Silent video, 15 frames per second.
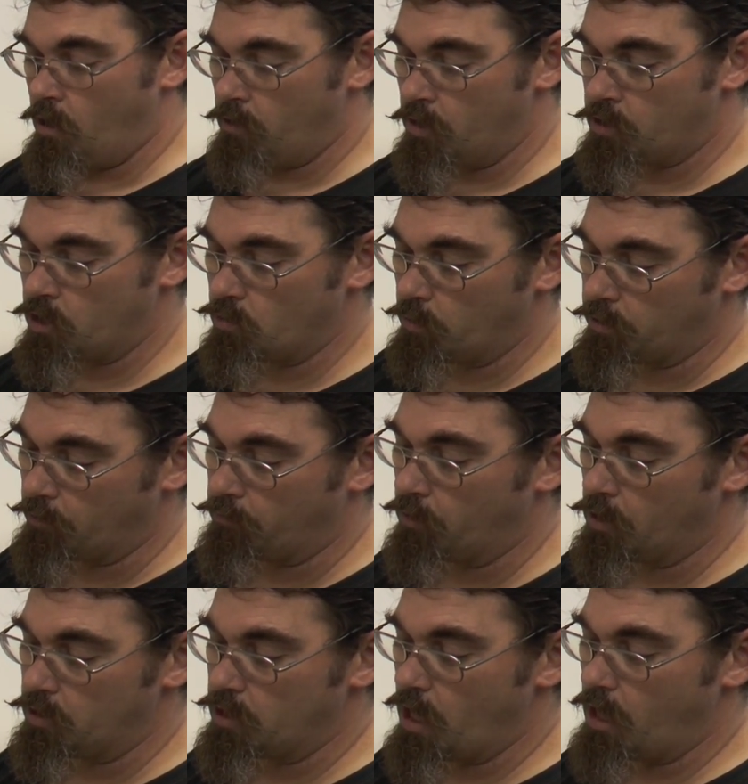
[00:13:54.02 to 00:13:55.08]
this is what the
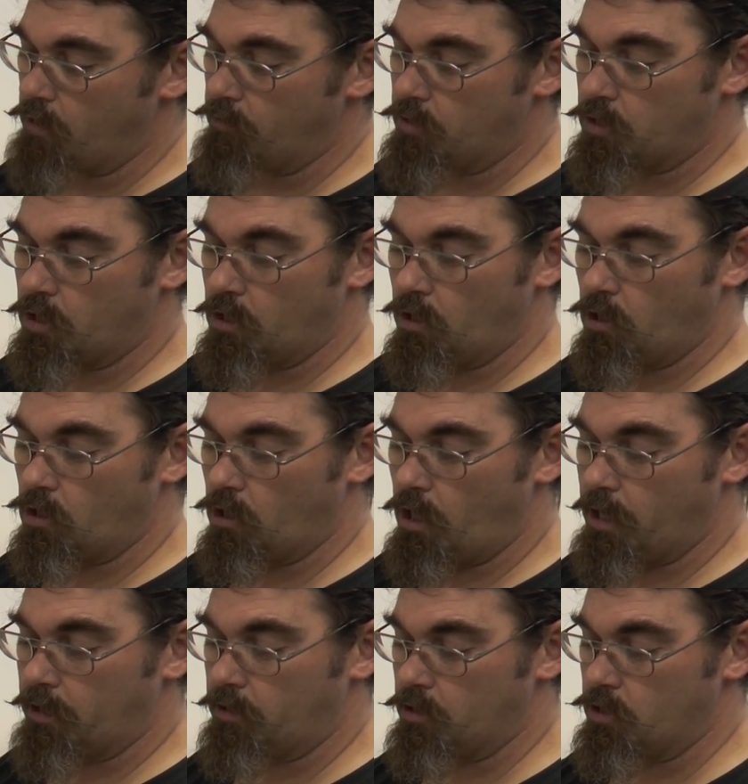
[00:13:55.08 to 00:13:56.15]
front side of it's going to look
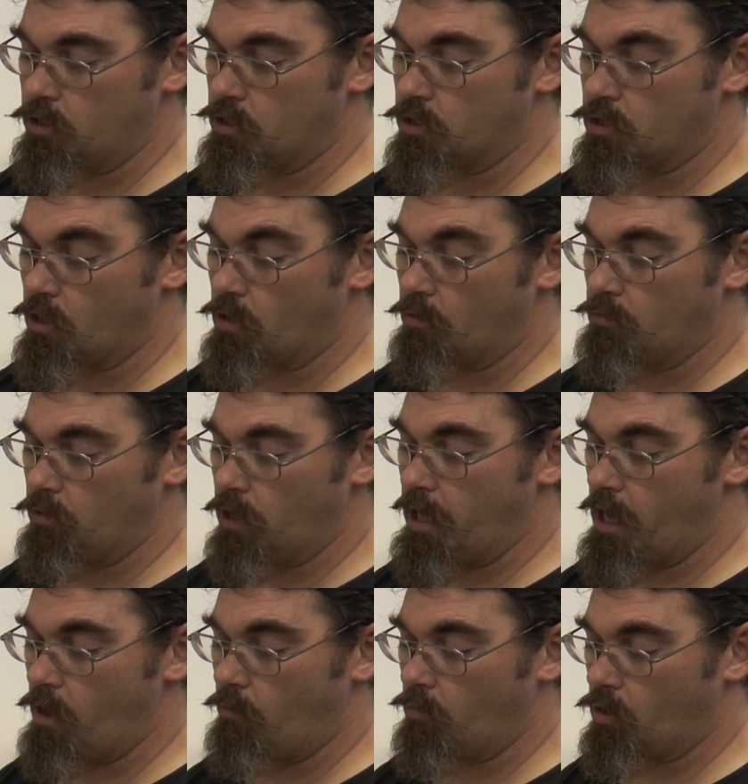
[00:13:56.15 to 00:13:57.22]
like. This is just our
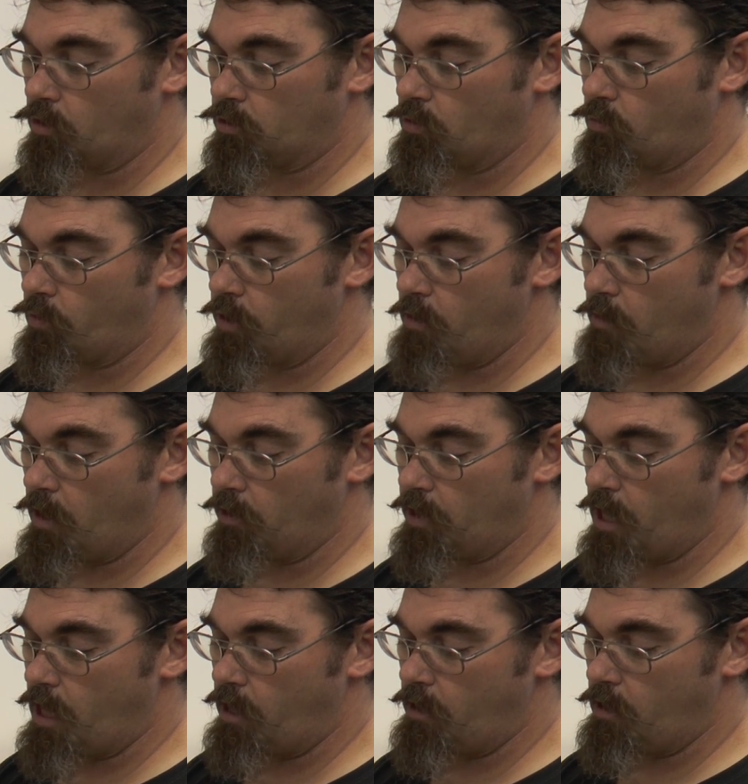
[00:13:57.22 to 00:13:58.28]
layout mark. Don't worry about
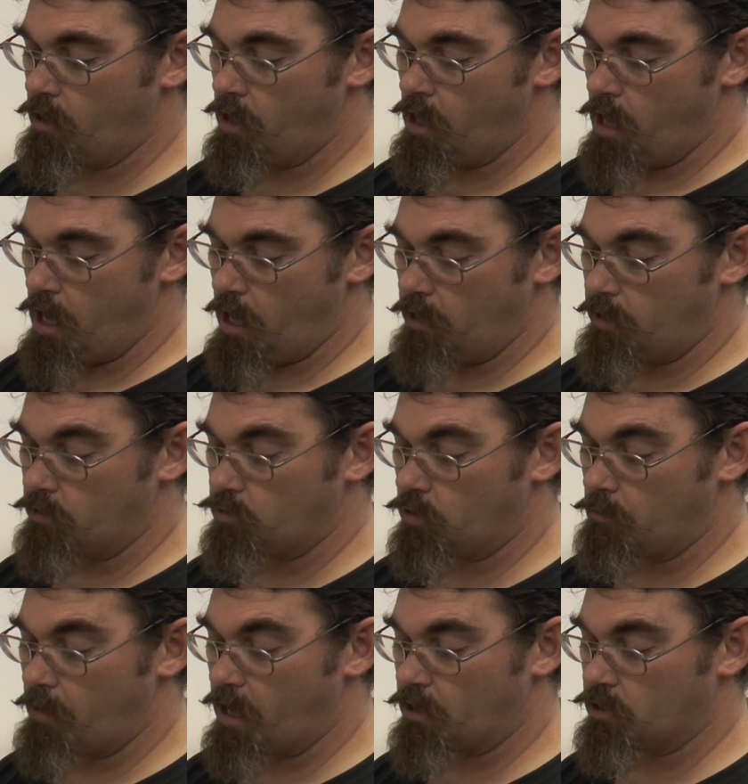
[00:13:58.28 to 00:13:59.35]
that. And that's what
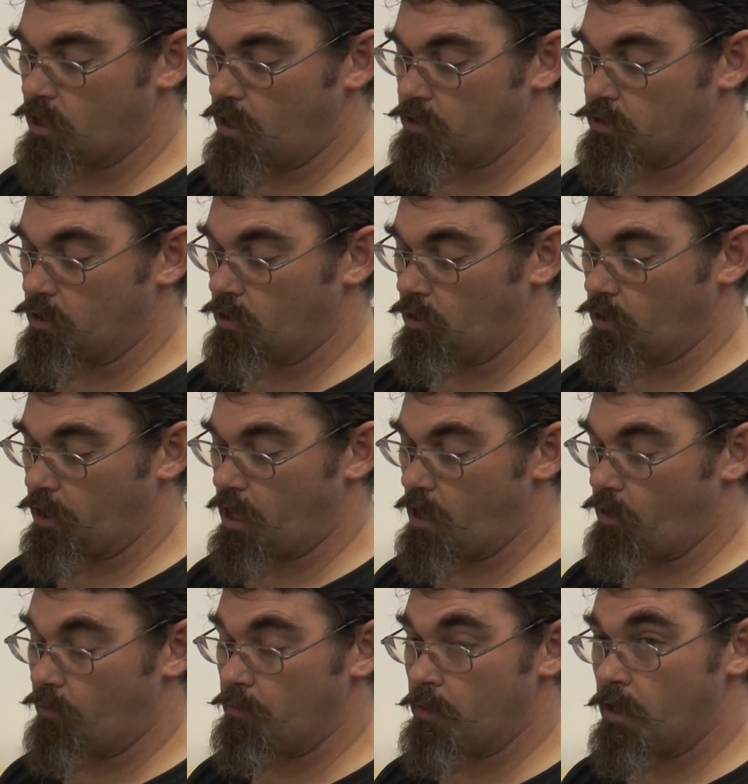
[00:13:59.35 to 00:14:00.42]
the back side is going to look
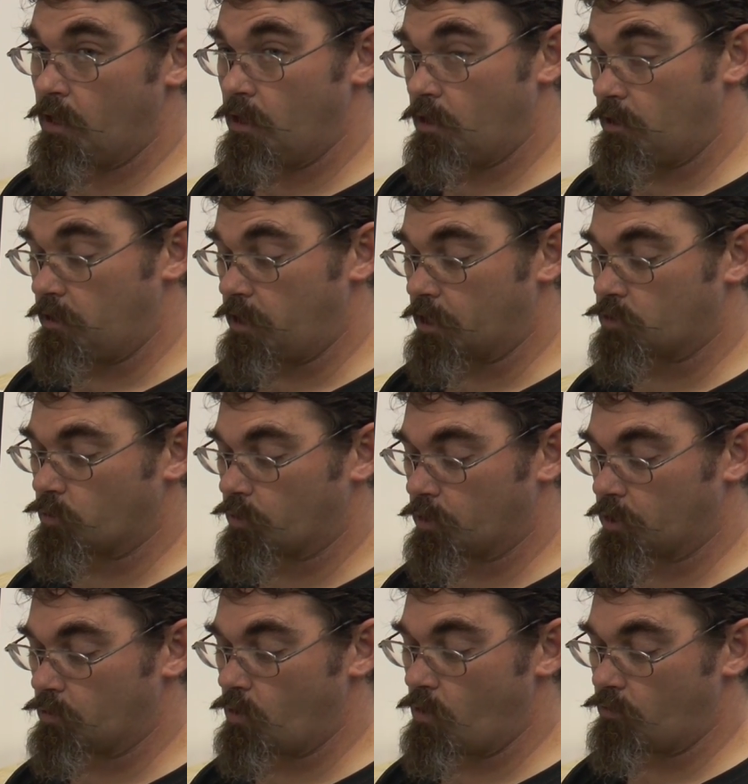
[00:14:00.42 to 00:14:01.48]
out. Next, we're
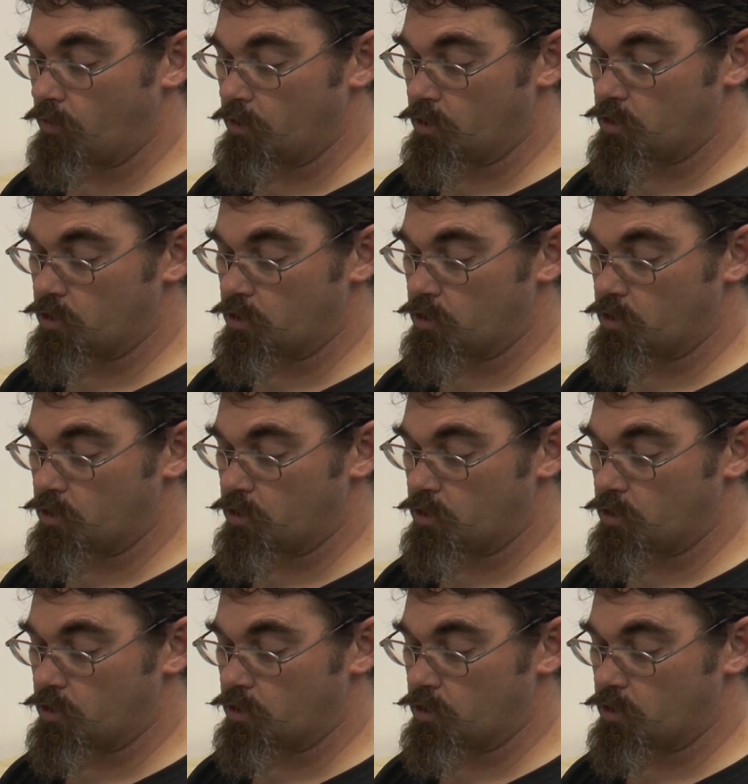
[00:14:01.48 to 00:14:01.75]
going to go over to the